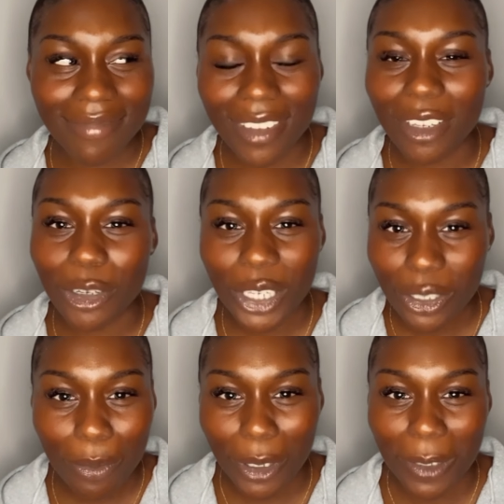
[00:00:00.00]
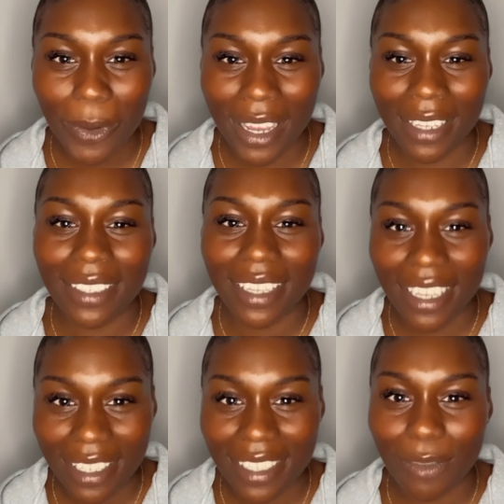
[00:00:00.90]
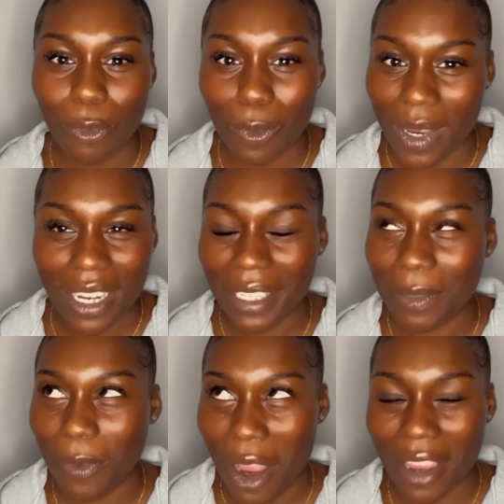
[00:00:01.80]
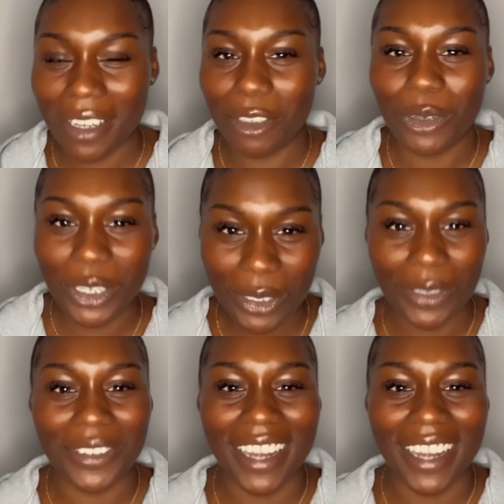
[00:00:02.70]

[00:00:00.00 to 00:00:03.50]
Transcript: traditional box braids is, in its word, traditional.